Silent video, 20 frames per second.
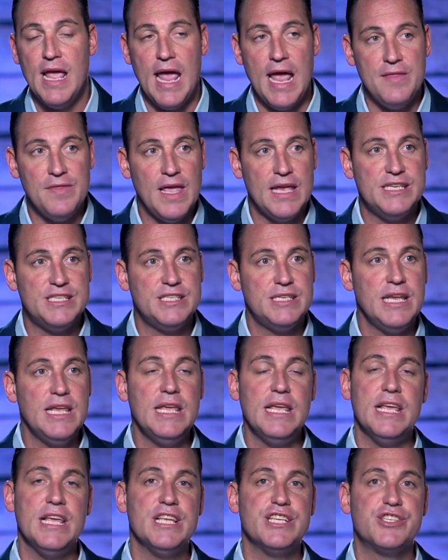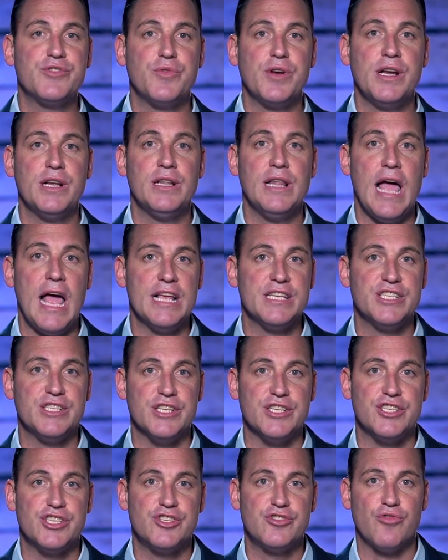and they see Israel as
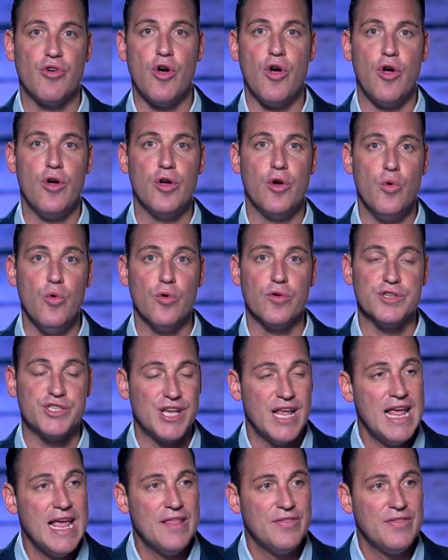the strong horse.